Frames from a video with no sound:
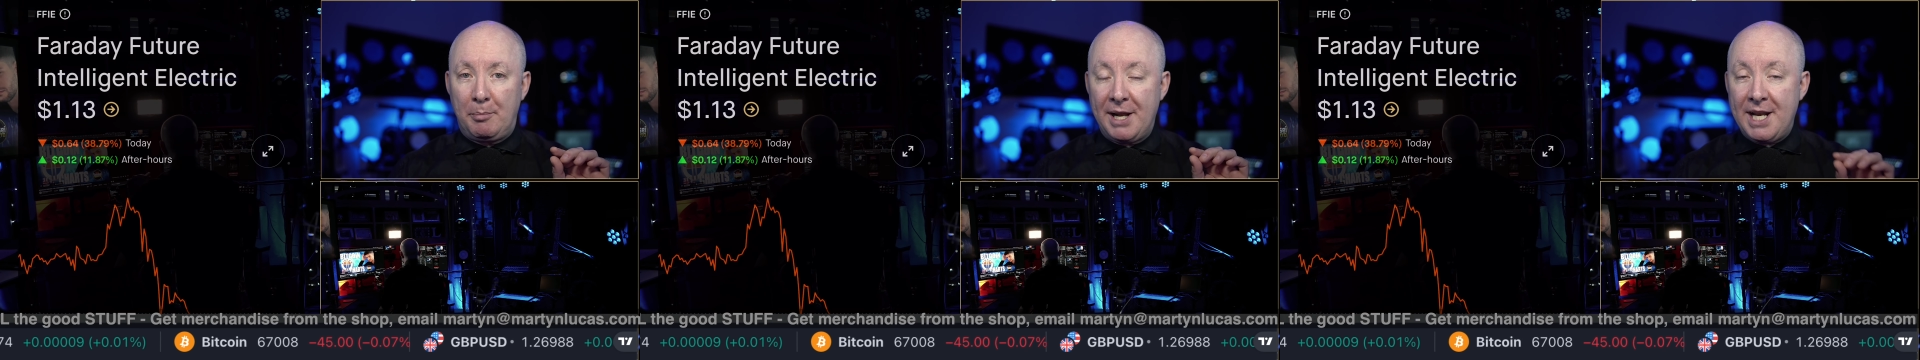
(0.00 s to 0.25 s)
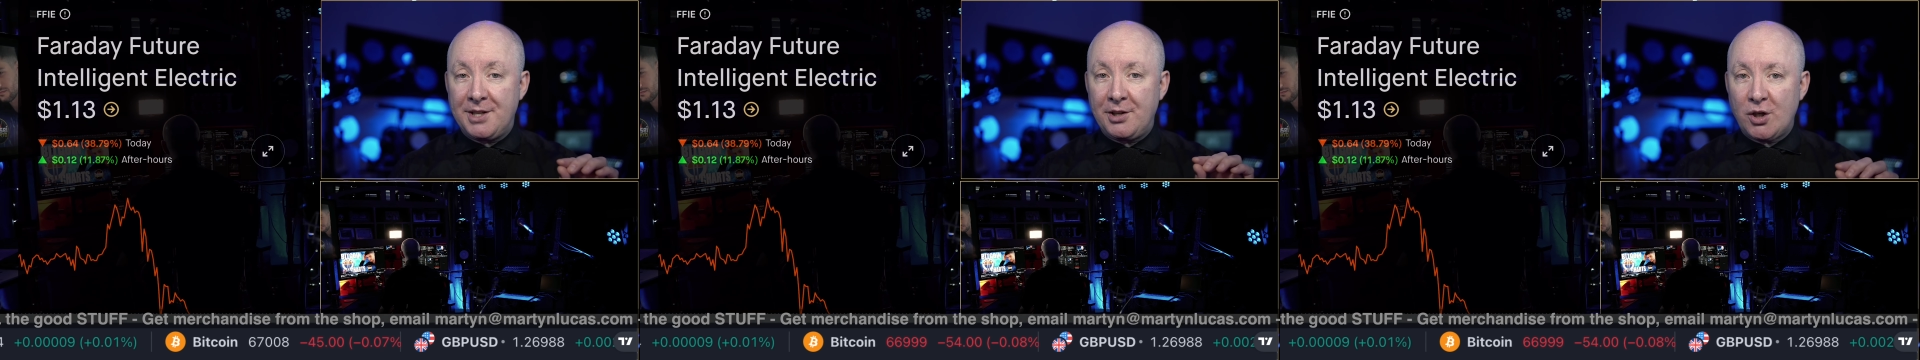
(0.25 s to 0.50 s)

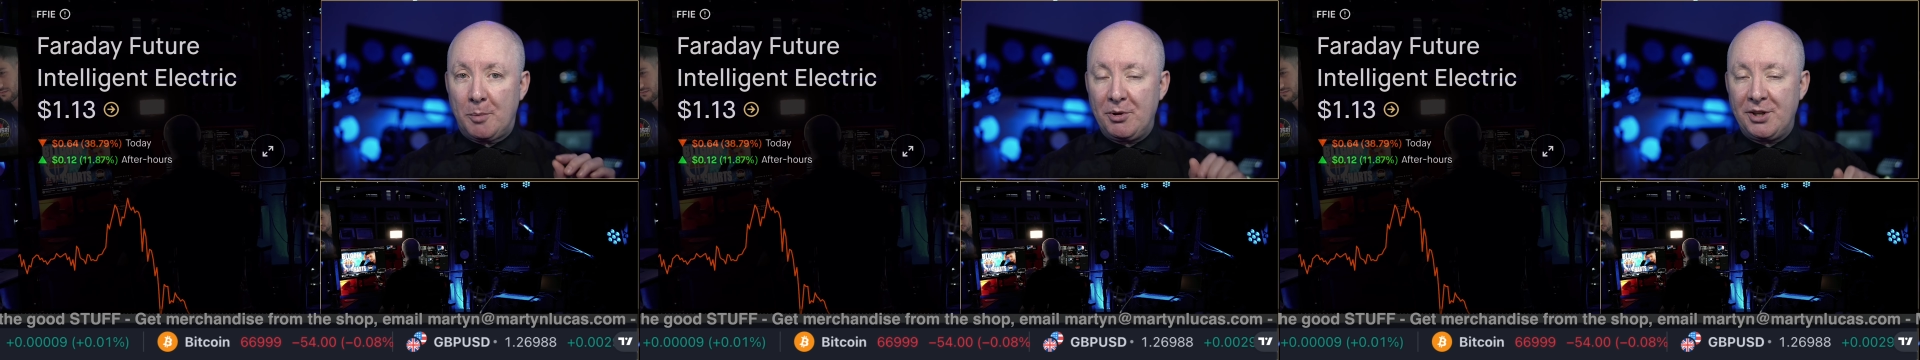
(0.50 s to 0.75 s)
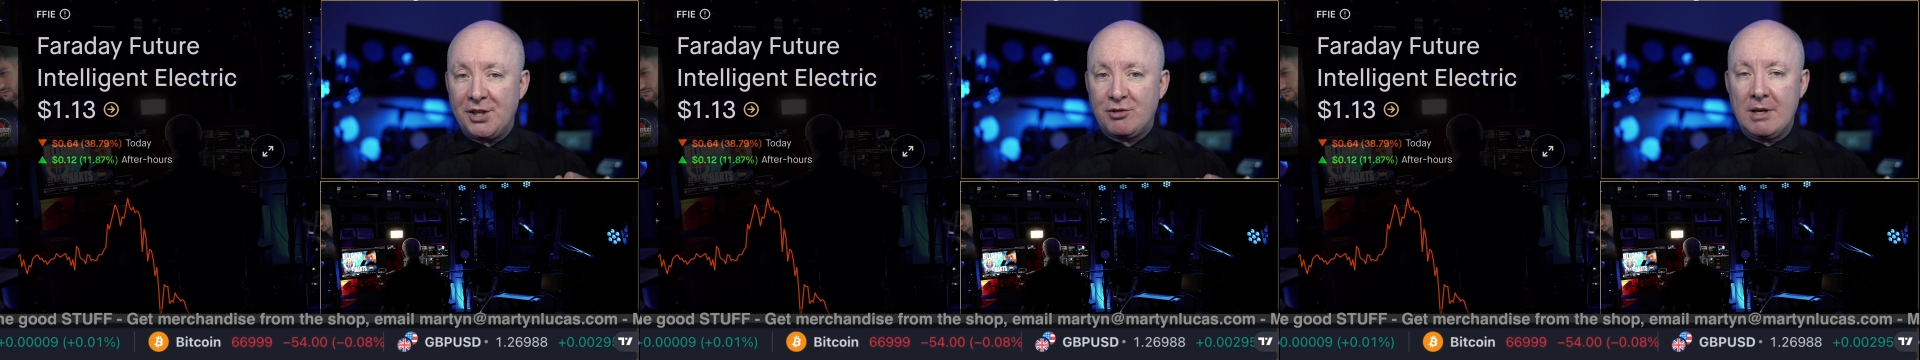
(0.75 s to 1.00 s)
pin it to the top of
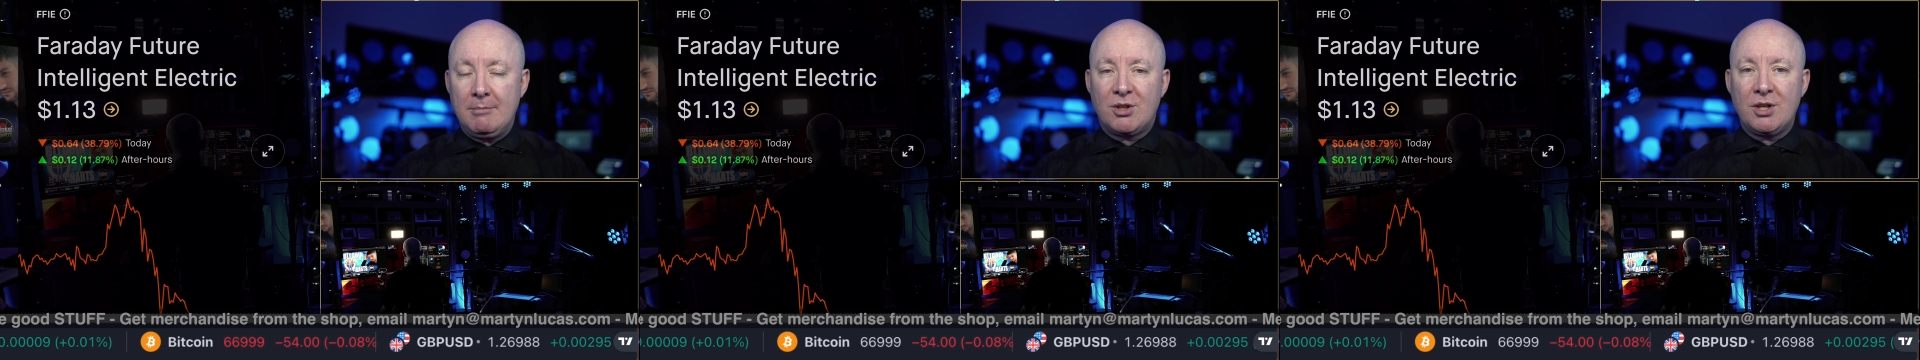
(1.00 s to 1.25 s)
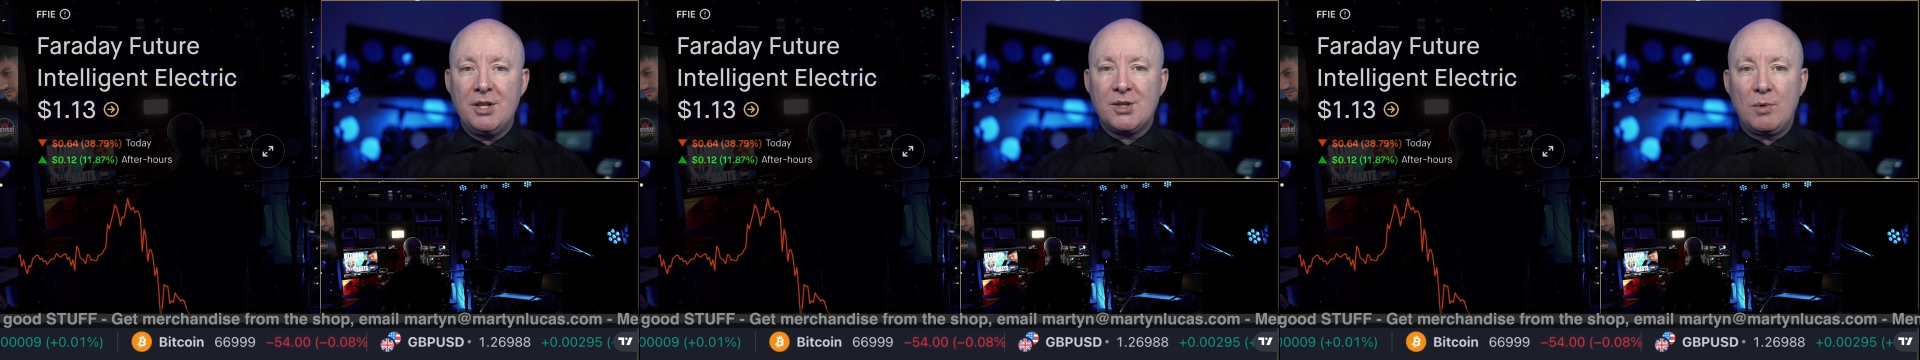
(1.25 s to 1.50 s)
the
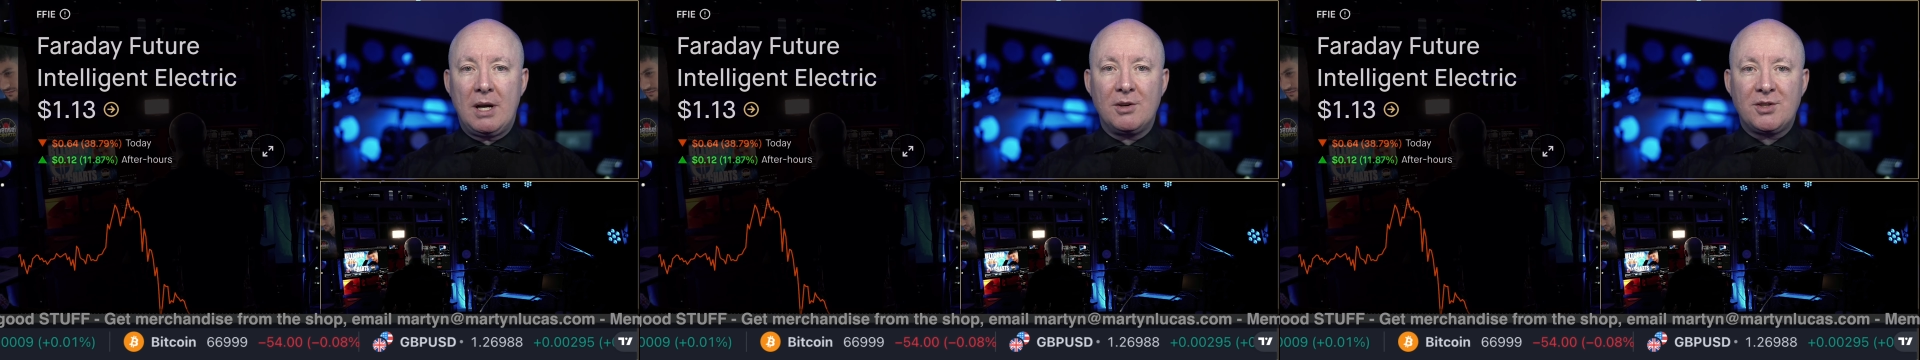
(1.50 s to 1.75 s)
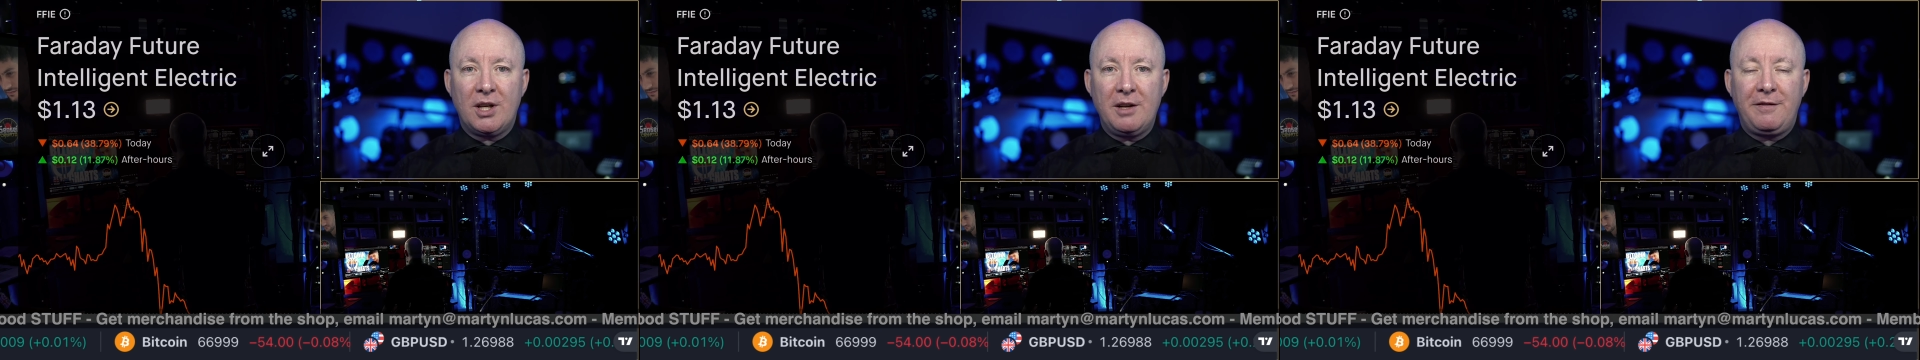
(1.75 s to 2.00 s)
description as well,
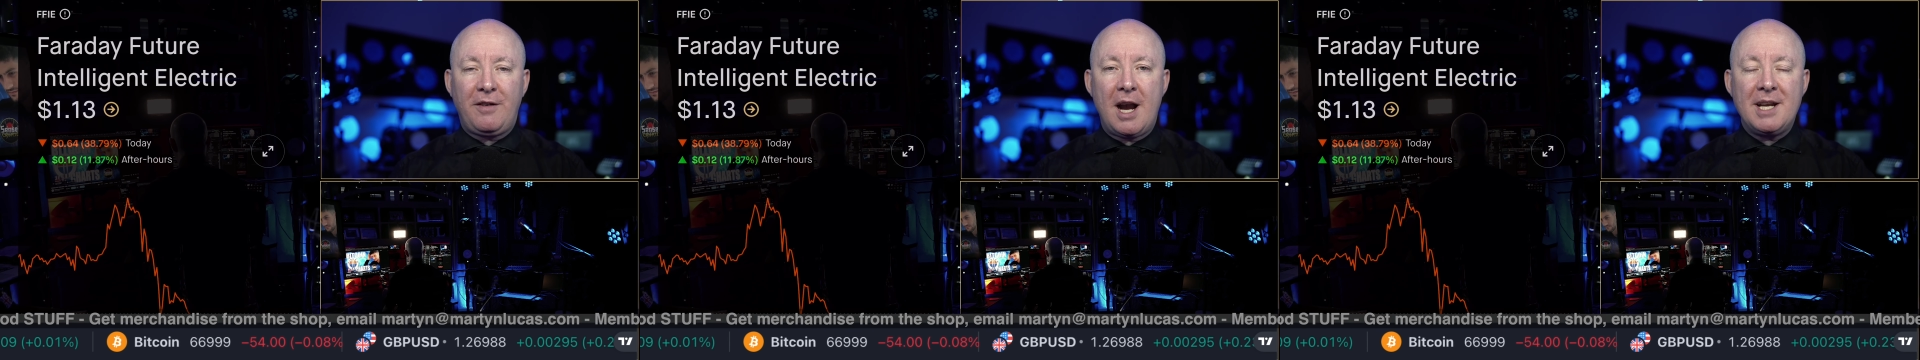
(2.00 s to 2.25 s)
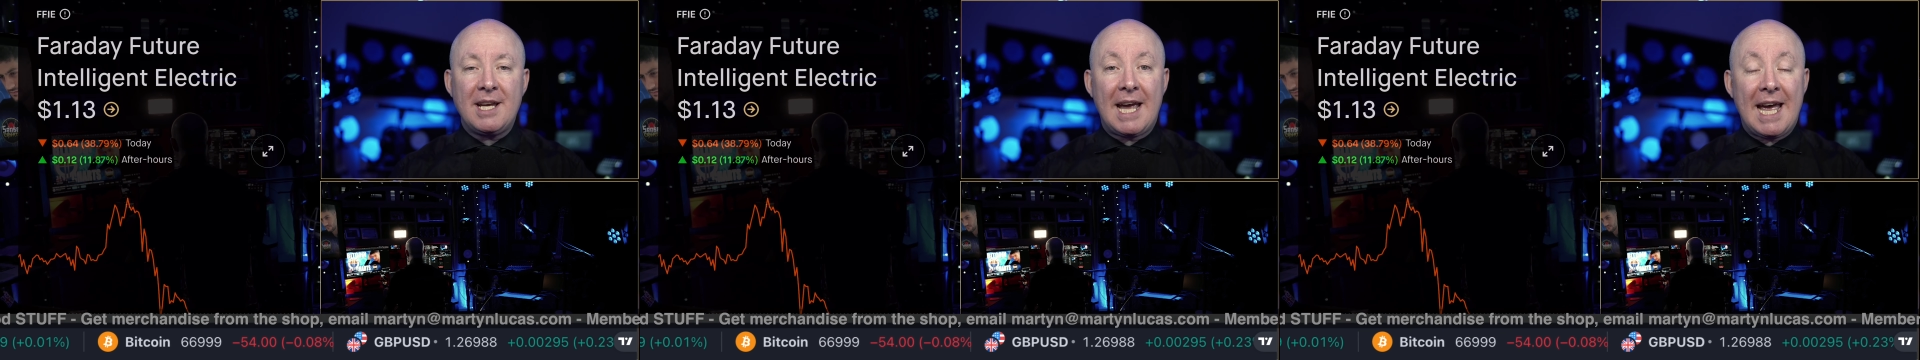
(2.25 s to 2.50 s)
so you can
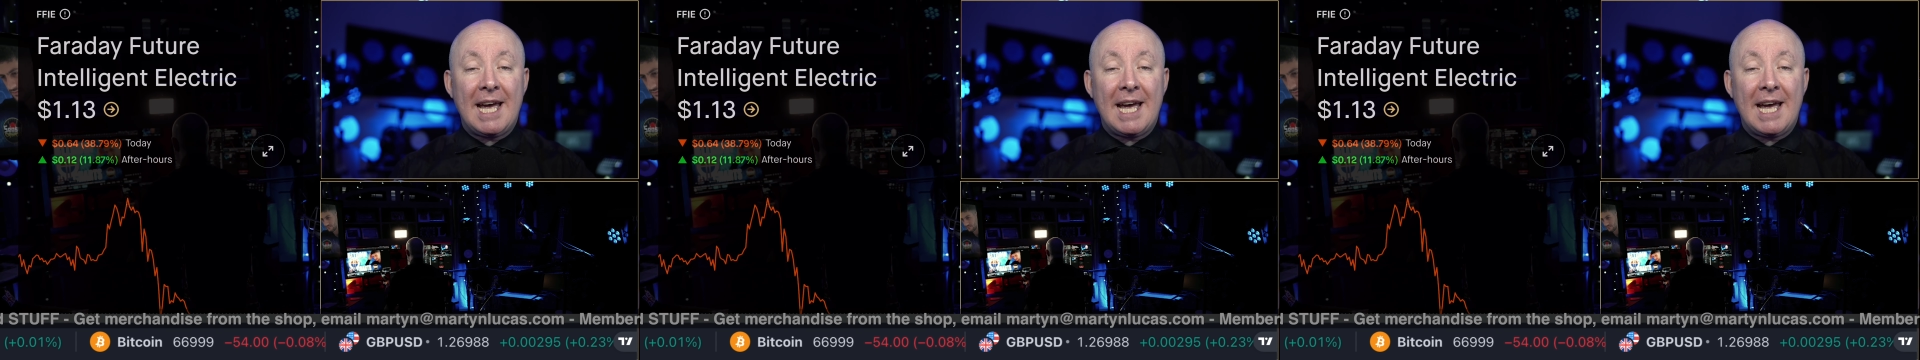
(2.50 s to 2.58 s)
find it,